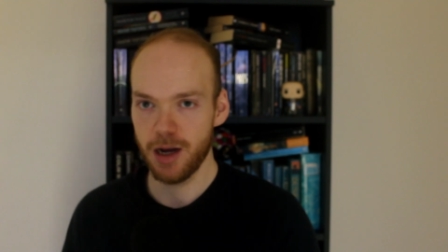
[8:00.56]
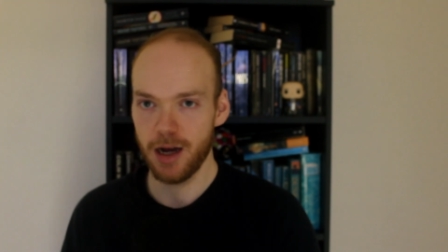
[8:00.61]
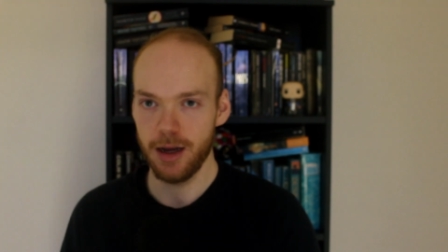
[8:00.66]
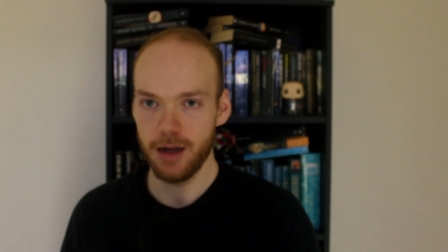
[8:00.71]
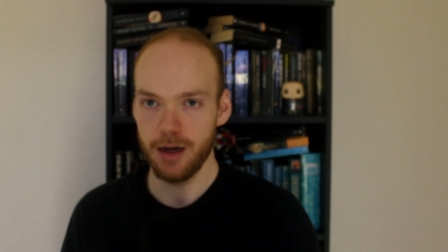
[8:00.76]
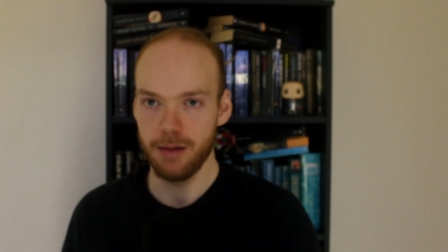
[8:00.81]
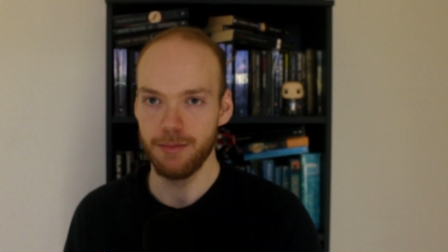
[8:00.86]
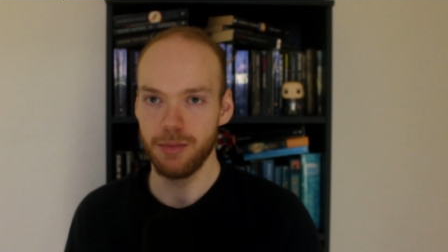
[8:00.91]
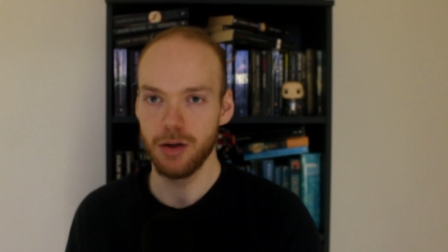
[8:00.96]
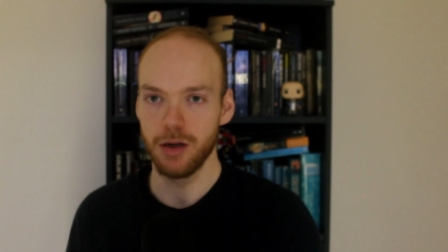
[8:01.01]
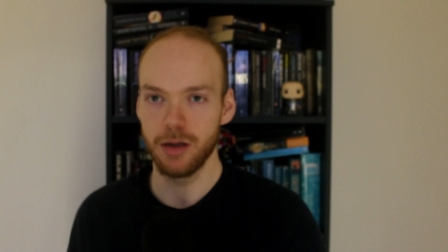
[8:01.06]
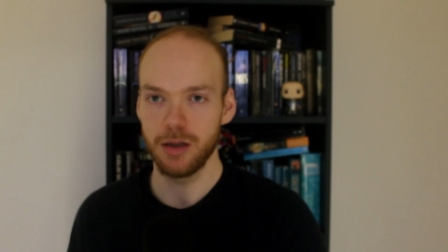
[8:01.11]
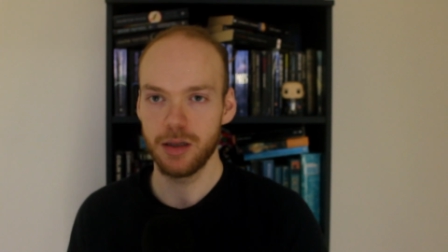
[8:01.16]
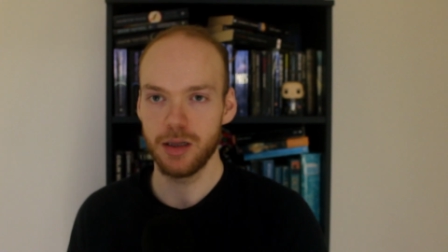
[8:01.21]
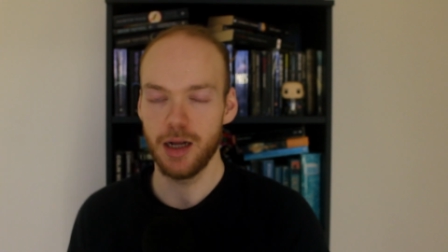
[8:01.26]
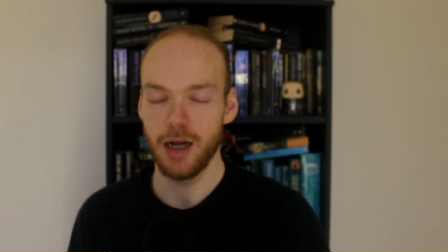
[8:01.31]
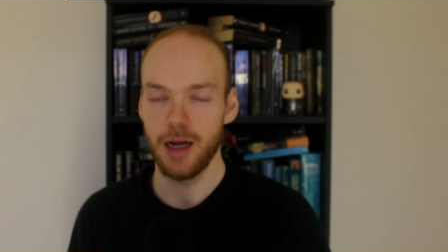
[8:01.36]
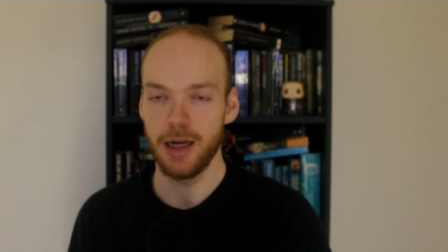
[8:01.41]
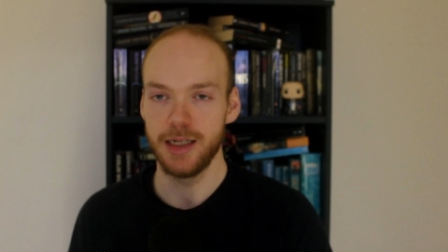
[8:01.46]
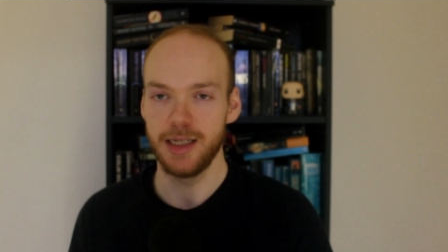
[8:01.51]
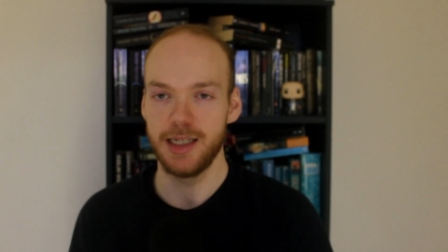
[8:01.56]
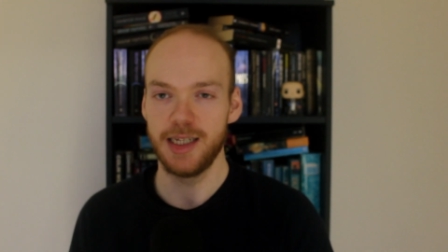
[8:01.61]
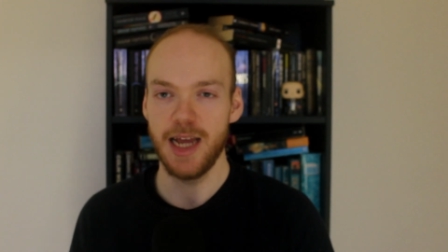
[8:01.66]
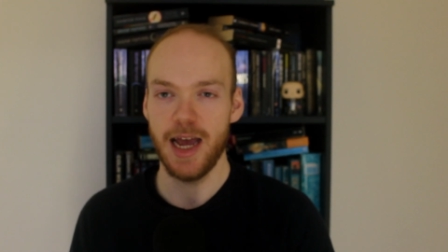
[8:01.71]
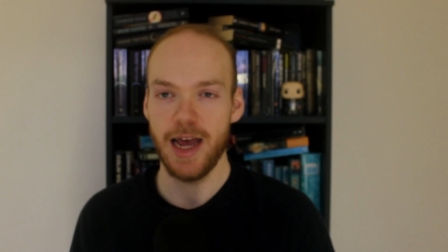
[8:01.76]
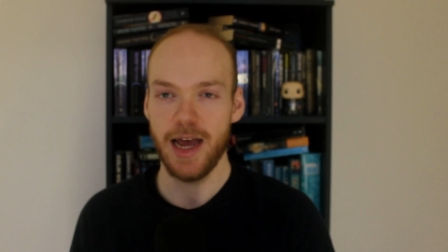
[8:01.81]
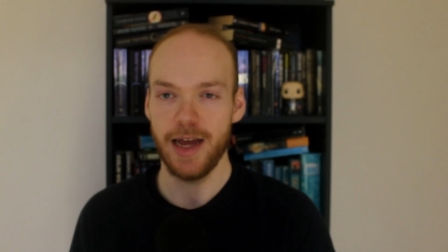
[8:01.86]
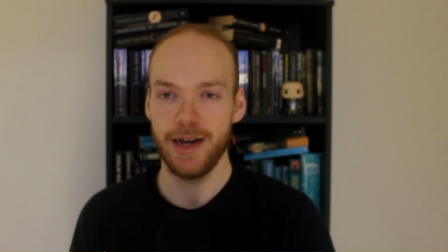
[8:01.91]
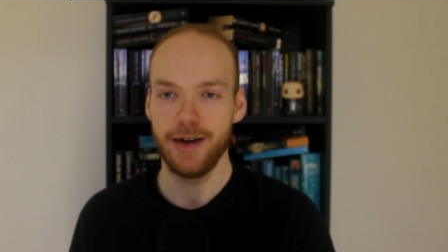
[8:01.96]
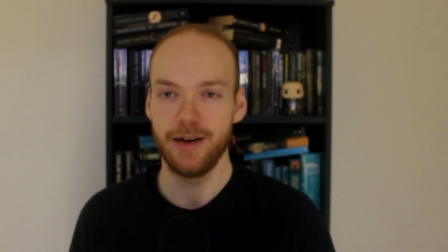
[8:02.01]
pile of books I
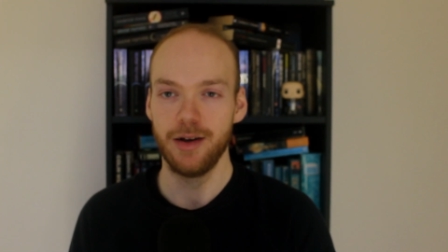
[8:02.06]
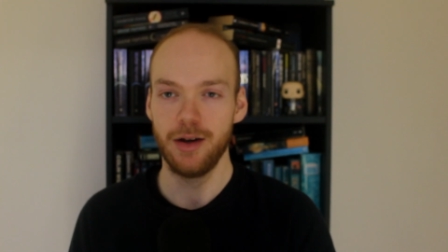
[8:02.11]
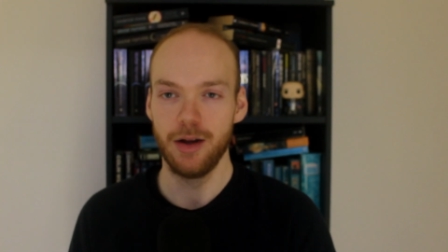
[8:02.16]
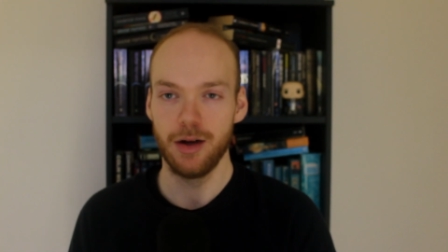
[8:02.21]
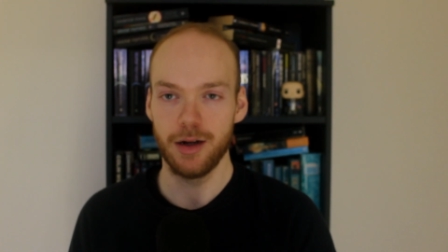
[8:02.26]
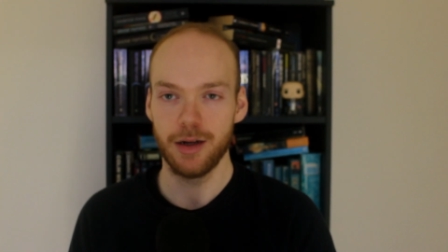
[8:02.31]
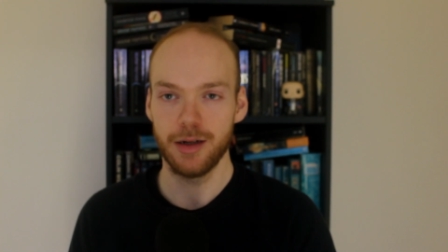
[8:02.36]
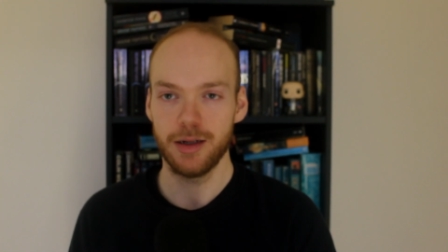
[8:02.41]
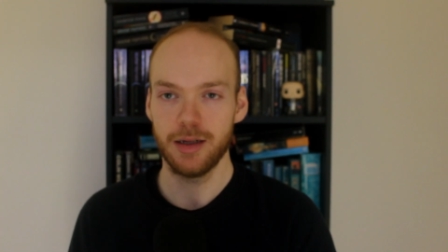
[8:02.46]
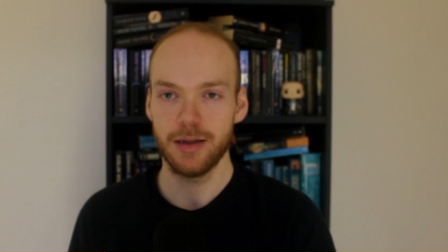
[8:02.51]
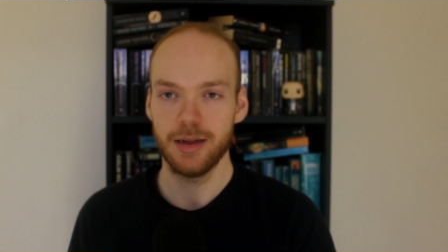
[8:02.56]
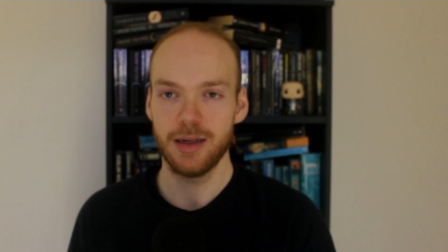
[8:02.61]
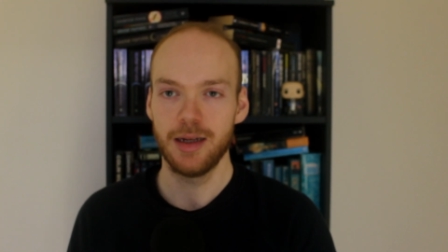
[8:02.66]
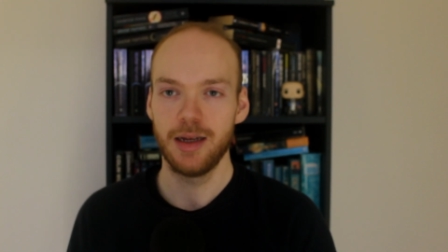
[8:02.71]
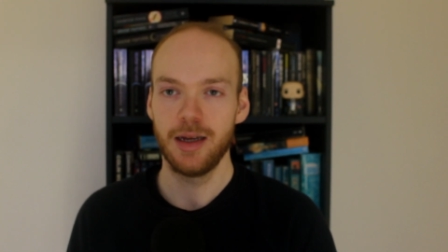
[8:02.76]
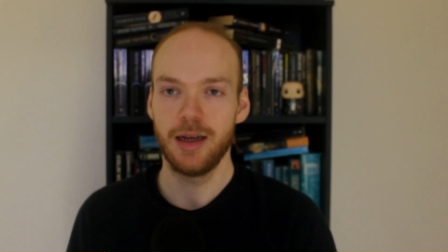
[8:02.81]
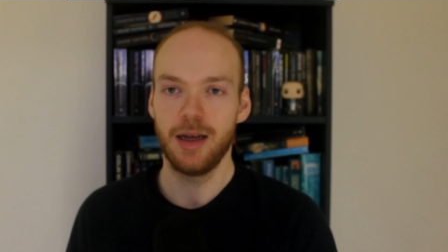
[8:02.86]
dared not